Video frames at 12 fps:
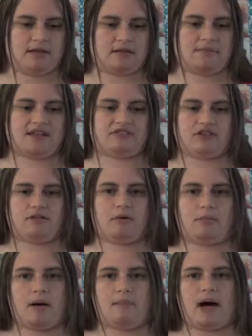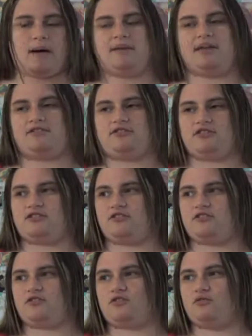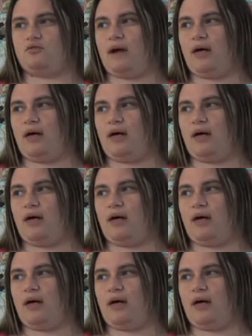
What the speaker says: Now basically what Mud Bomb is, it's